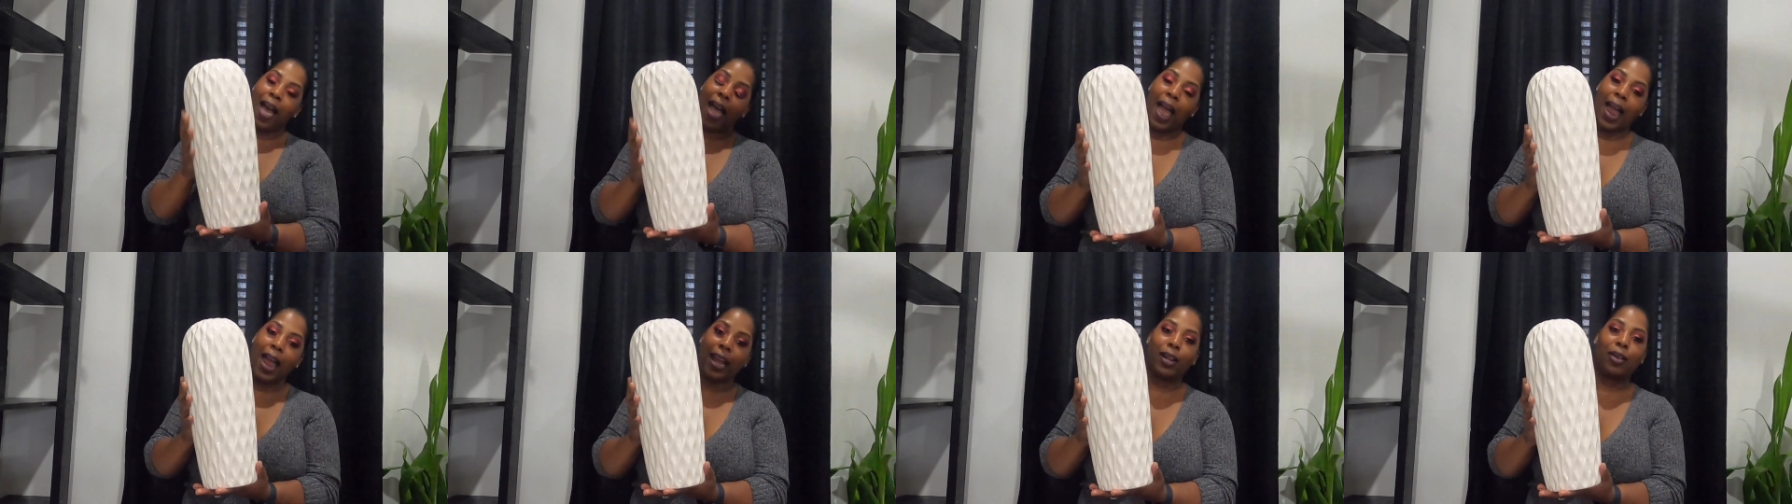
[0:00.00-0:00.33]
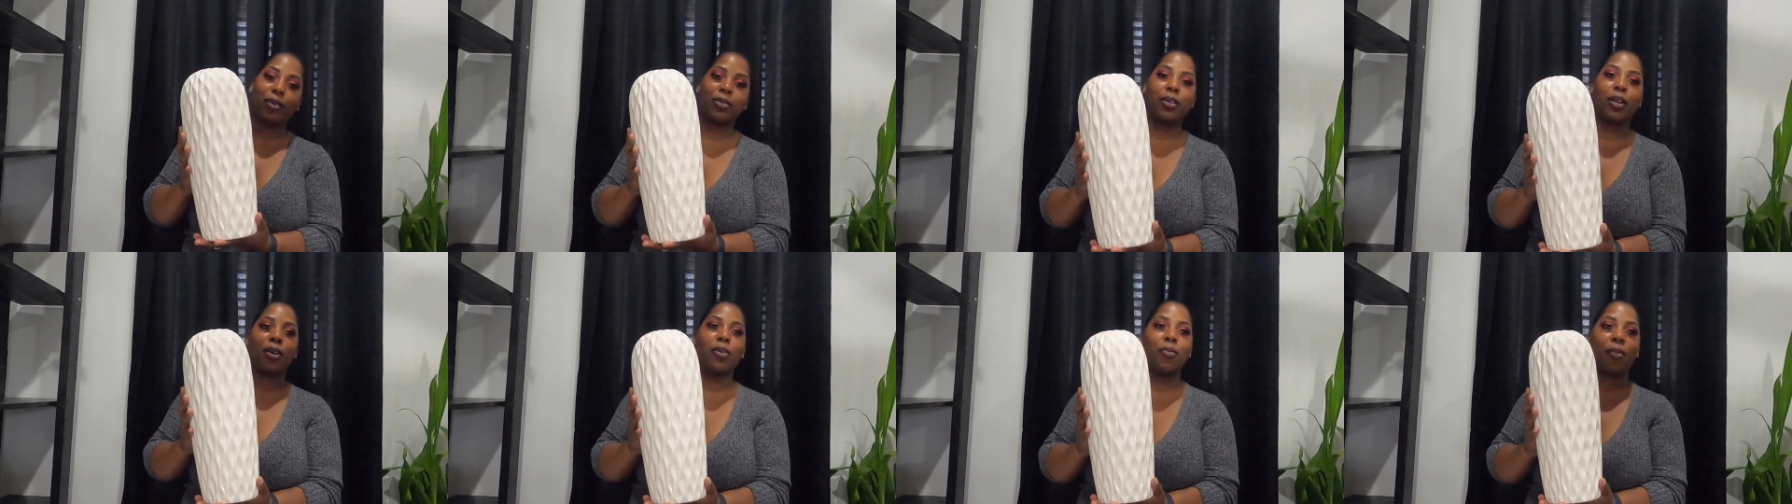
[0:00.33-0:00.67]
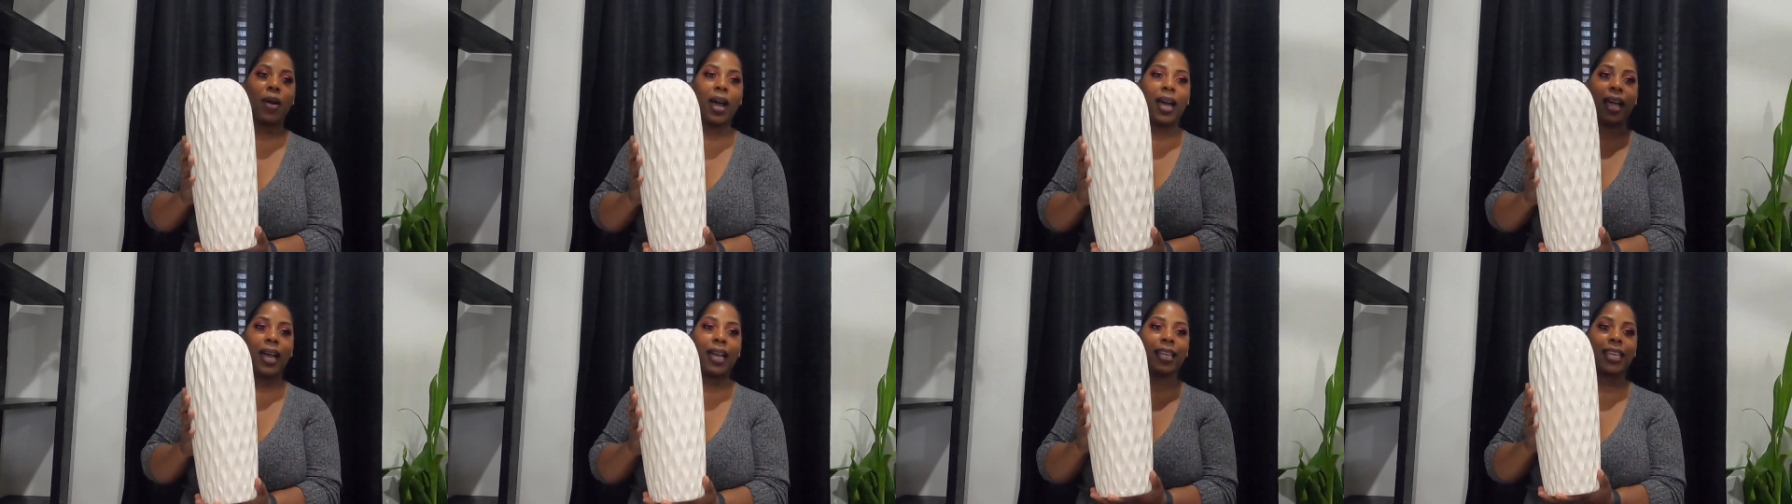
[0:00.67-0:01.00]
I don't know
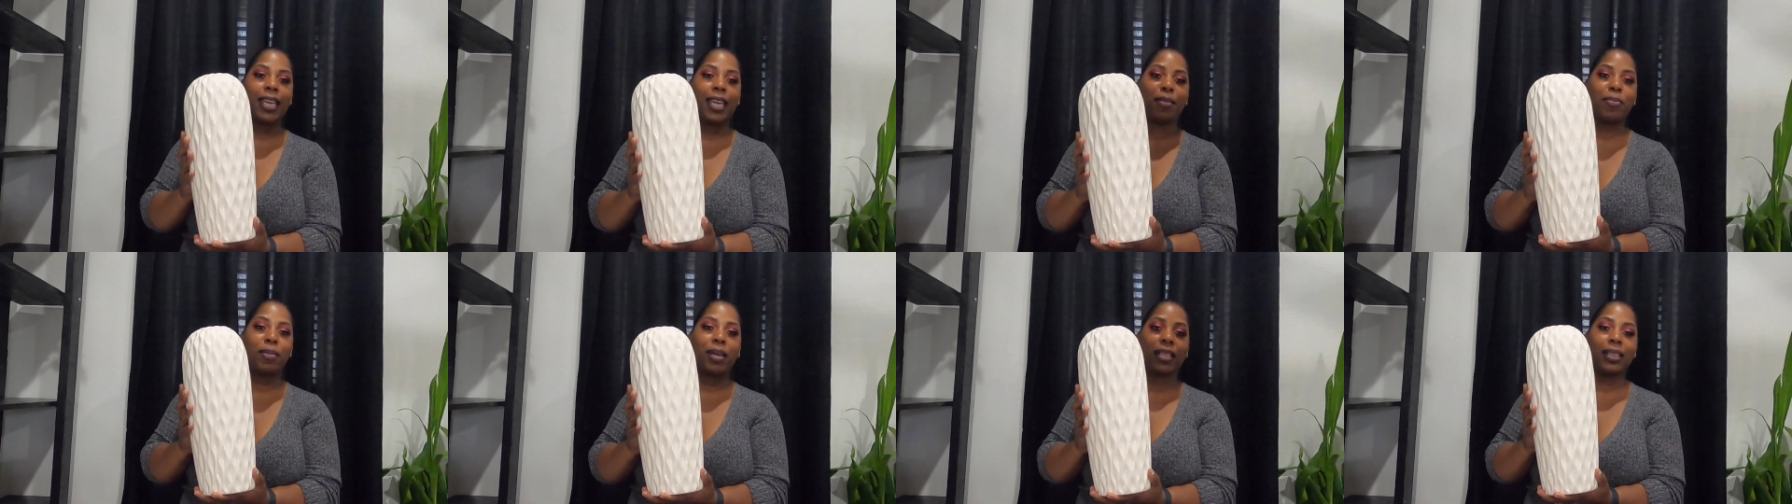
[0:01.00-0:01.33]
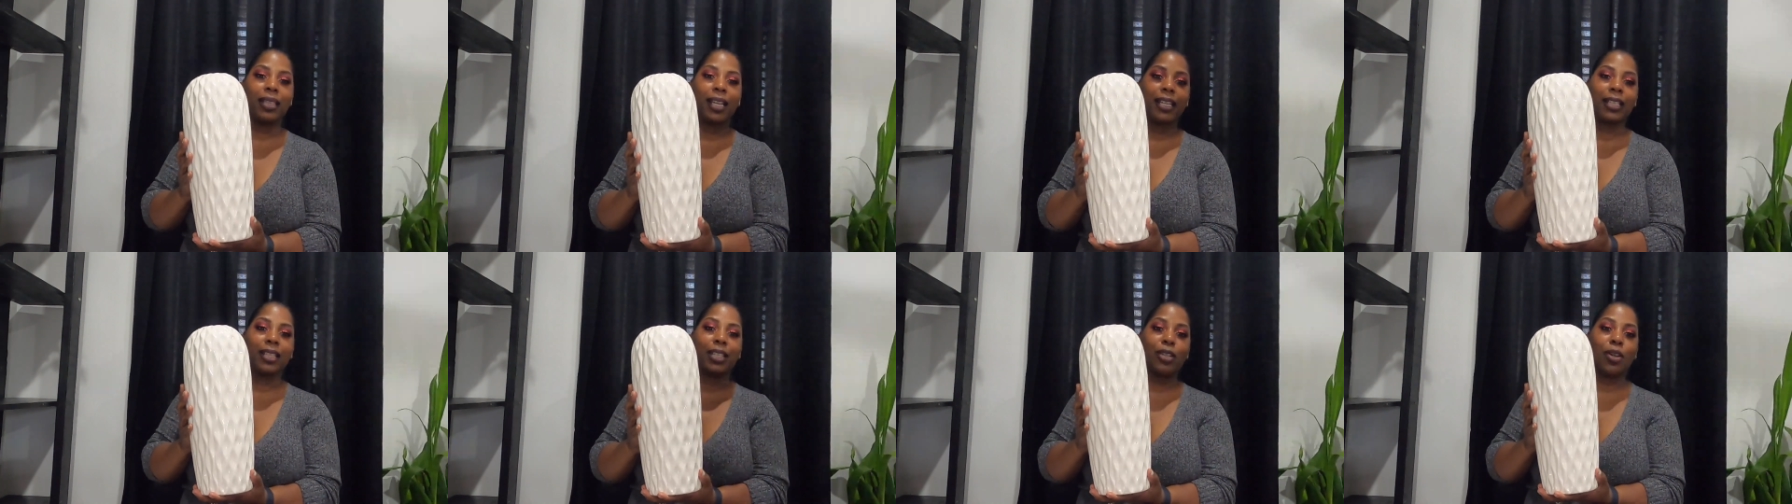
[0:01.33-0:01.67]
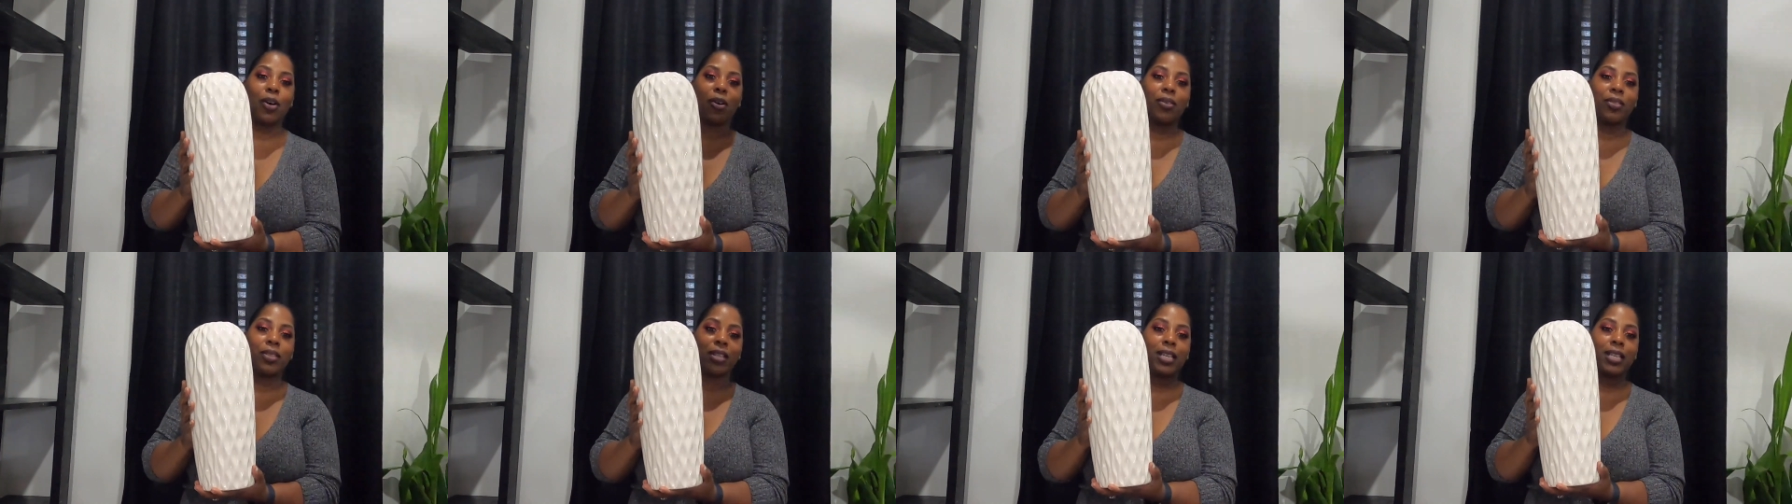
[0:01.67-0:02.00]
why I keep collecting
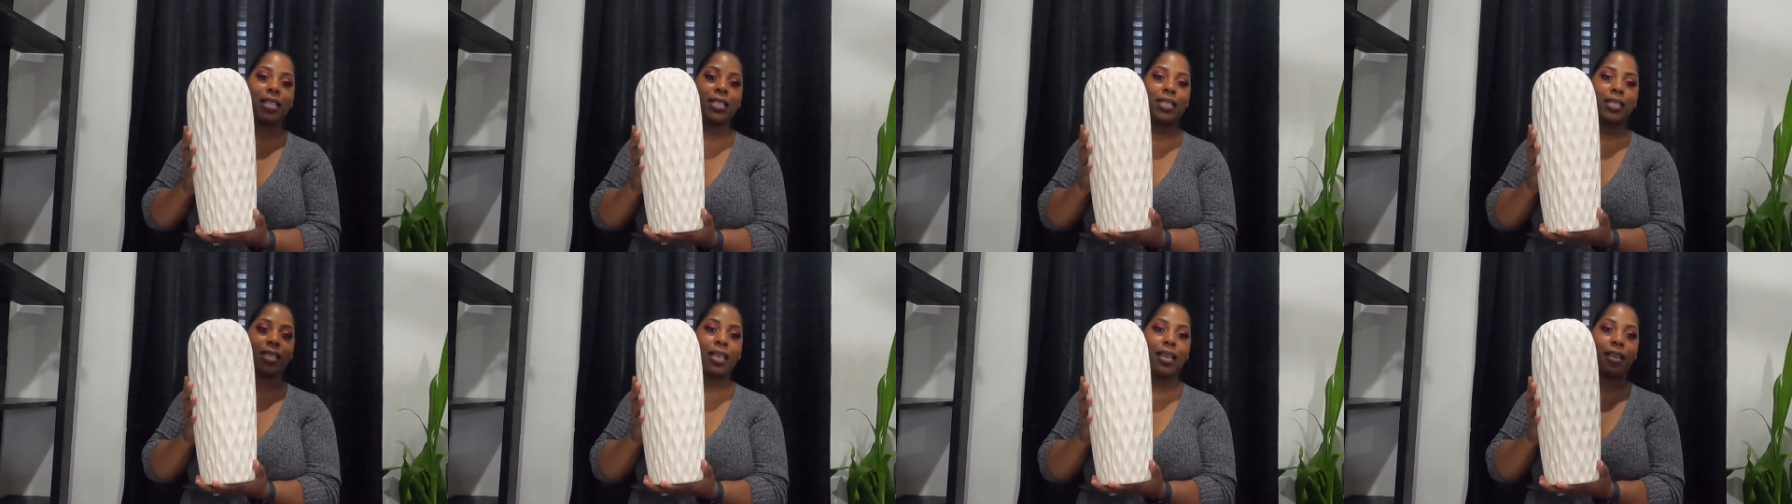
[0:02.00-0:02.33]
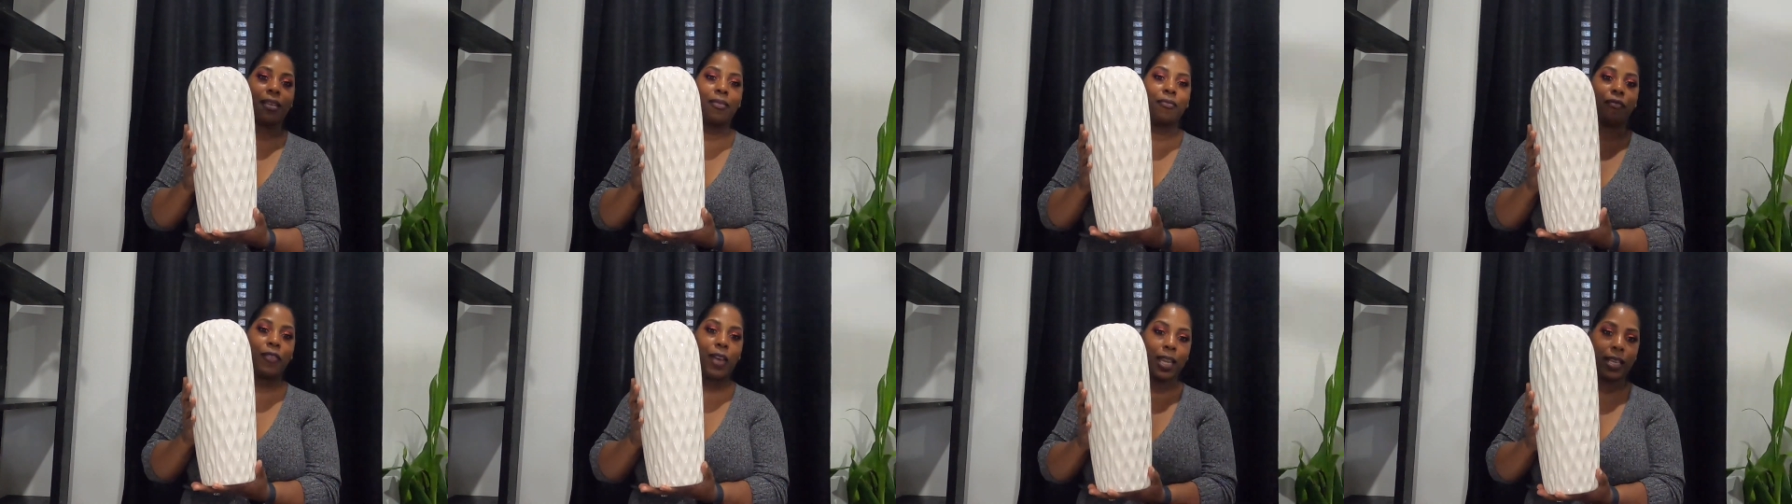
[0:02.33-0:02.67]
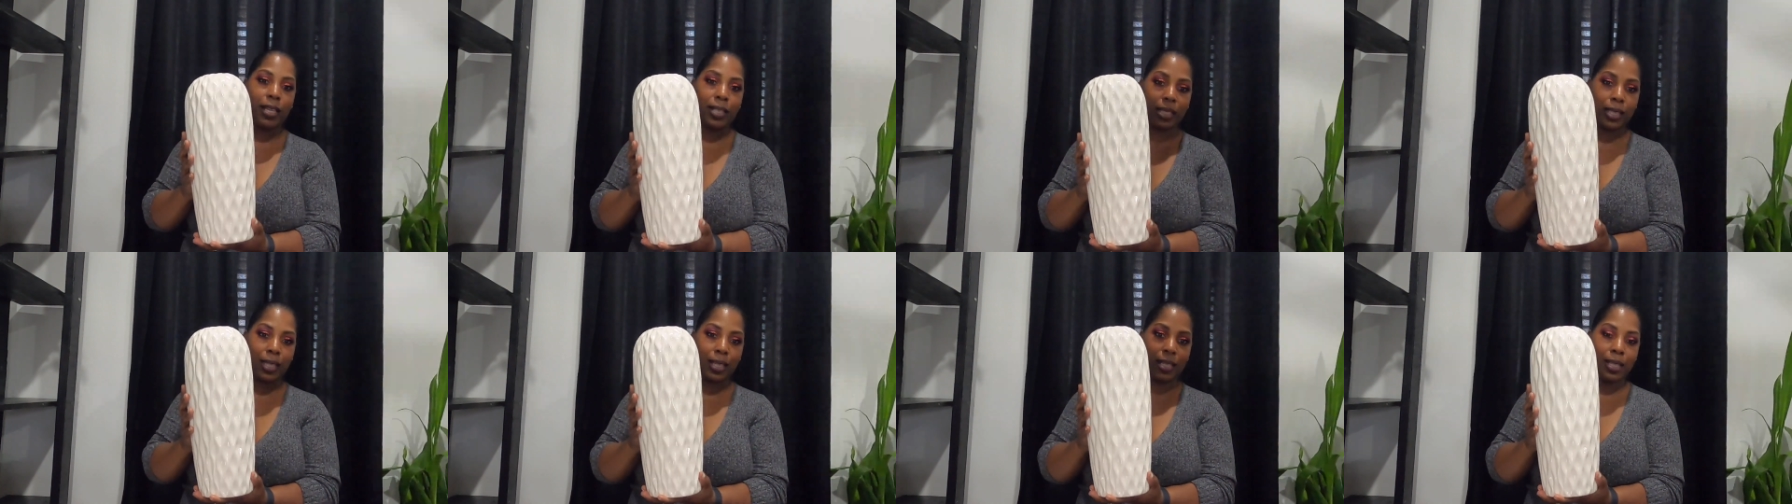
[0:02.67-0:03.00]
all these
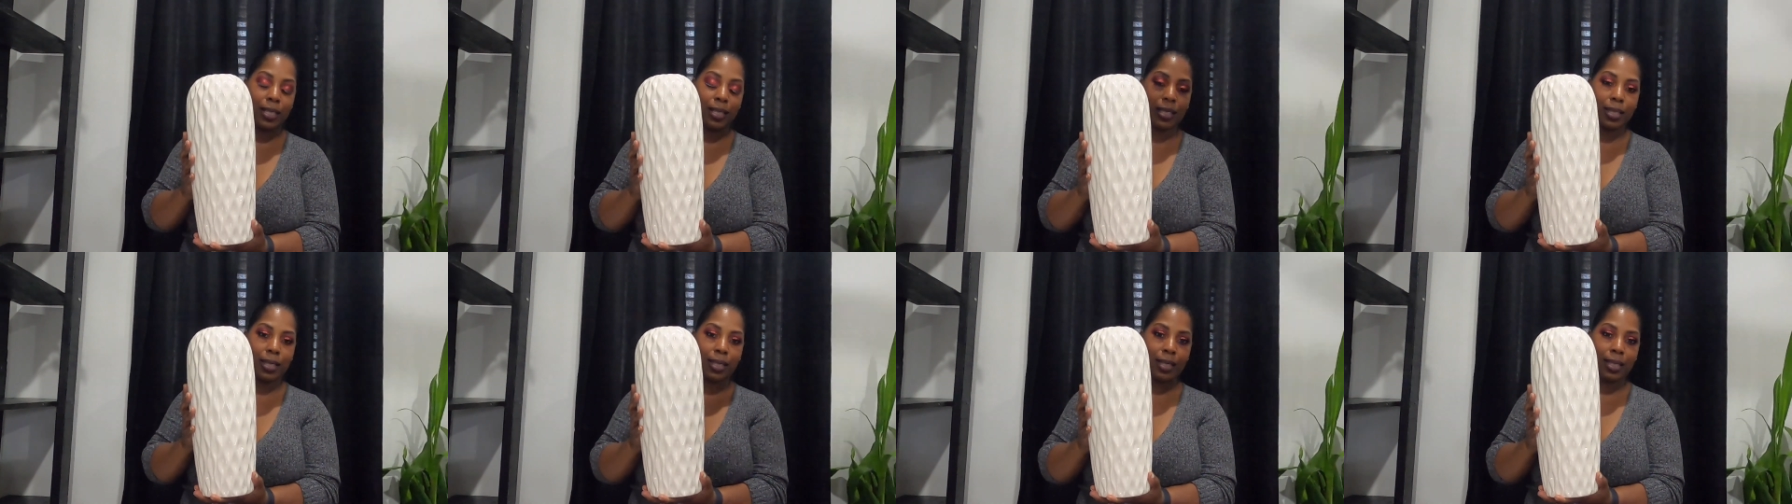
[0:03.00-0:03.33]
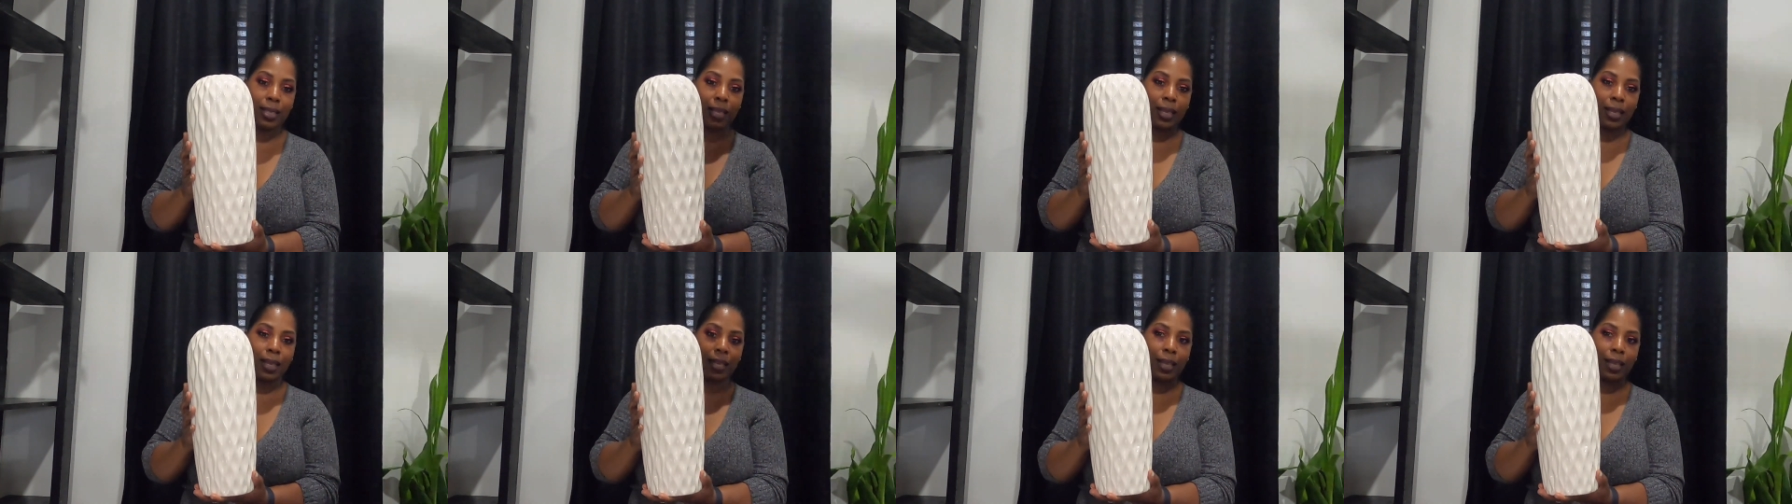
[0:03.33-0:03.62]
vases.